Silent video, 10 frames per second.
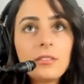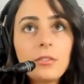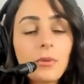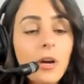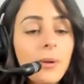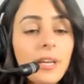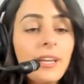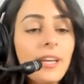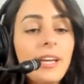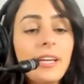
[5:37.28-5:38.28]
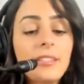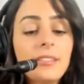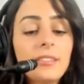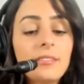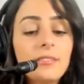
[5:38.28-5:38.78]
Growing
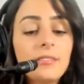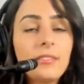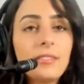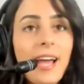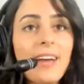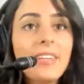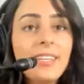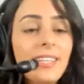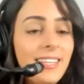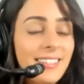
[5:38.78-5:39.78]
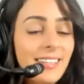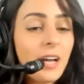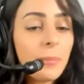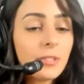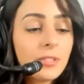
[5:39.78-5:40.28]
and having healing
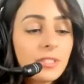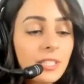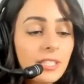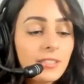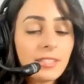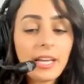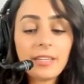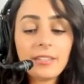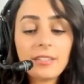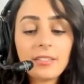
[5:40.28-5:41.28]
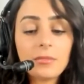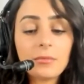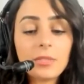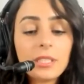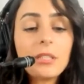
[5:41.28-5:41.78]
opportunities and
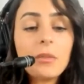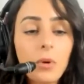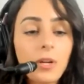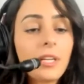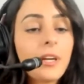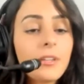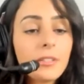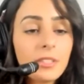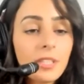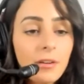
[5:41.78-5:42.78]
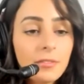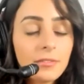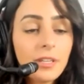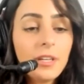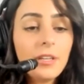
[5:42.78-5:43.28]
really working on yourself,
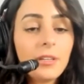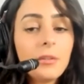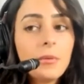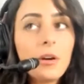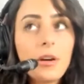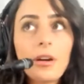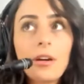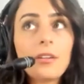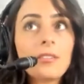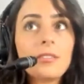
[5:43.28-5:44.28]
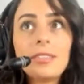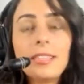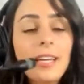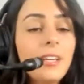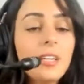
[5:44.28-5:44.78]
you are
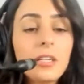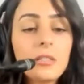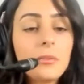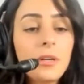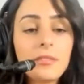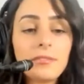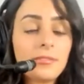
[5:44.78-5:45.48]
letting go of